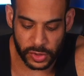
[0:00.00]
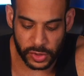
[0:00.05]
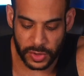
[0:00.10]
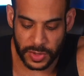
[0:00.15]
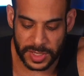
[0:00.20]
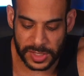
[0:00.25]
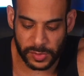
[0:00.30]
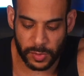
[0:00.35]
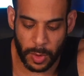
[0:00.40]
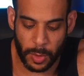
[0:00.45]
So
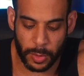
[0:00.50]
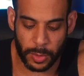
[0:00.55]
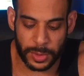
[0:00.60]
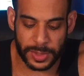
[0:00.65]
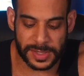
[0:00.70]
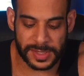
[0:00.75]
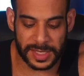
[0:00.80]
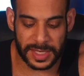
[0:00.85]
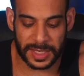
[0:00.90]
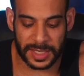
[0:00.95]
this is what
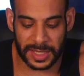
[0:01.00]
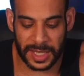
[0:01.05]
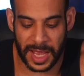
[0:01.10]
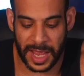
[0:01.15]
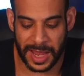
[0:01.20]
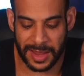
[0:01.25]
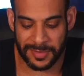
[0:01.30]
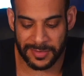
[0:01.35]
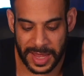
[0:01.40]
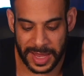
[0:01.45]
we're seeing
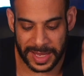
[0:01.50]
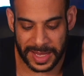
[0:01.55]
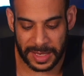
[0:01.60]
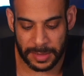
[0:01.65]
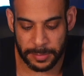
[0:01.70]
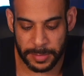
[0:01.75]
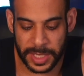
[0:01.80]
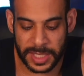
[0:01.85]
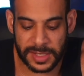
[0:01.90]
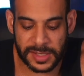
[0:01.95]
live.
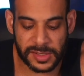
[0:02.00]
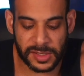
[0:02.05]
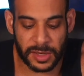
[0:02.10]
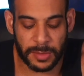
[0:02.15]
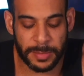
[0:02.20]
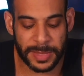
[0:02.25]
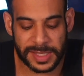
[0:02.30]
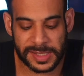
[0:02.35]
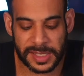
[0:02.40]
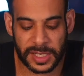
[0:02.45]
Again,
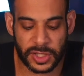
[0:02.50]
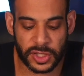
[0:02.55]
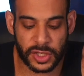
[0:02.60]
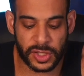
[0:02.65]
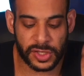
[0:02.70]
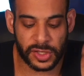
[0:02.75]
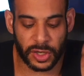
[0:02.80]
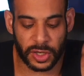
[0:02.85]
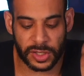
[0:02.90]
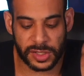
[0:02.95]

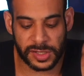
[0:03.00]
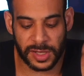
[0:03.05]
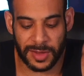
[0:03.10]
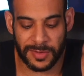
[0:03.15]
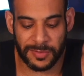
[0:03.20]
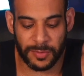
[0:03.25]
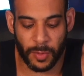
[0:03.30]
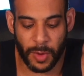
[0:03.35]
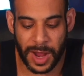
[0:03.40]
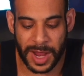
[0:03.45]
midsection starts
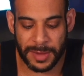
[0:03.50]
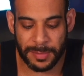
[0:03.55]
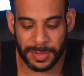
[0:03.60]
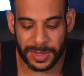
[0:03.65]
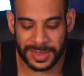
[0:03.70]
off wide,